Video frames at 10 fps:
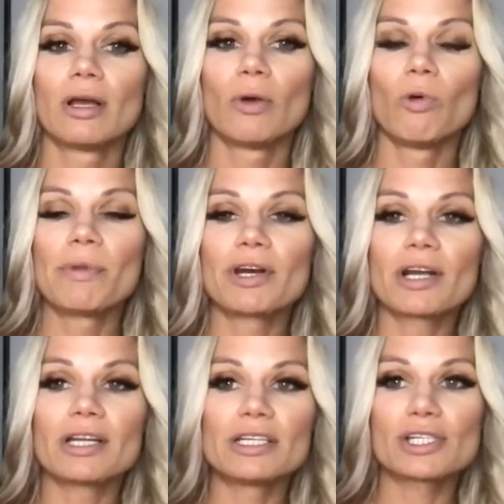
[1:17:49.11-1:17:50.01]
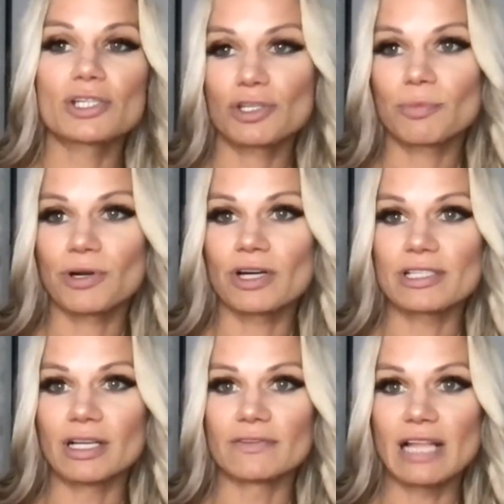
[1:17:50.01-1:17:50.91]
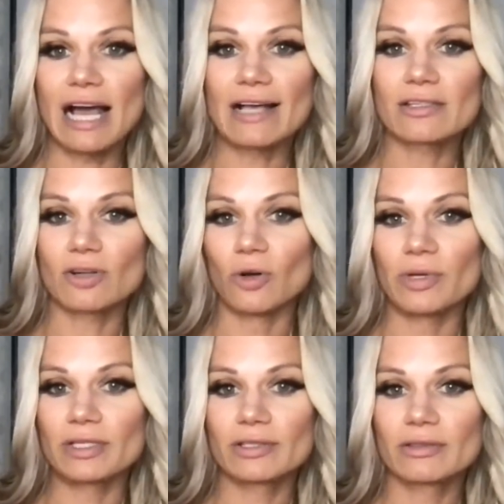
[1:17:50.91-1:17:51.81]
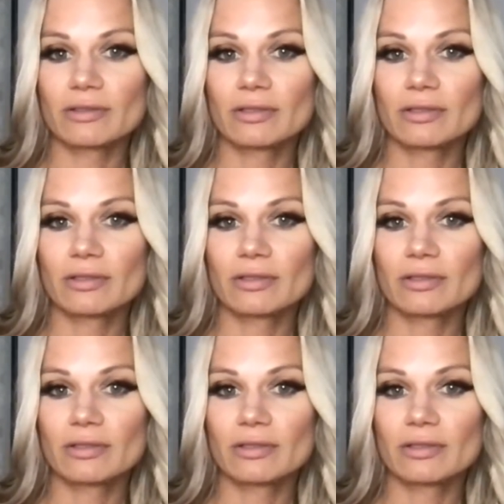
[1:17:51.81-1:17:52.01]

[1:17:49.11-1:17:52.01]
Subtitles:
Women are conditioned to put ourselves last, always.